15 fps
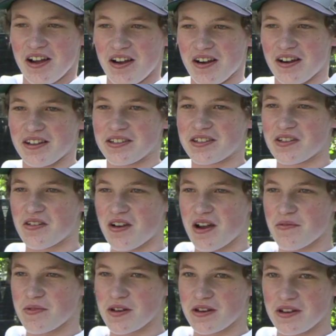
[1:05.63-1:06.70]
right, so
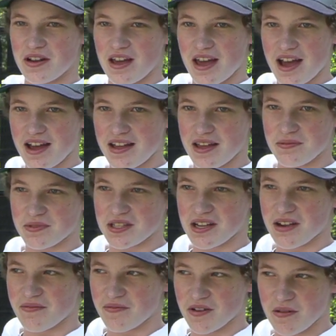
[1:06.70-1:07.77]
I've been at
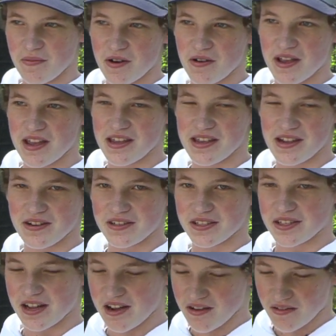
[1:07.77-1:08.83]
MCM for about 8 years
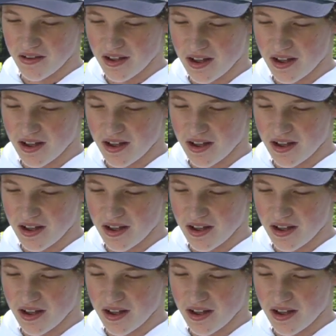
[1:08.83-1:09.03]
now.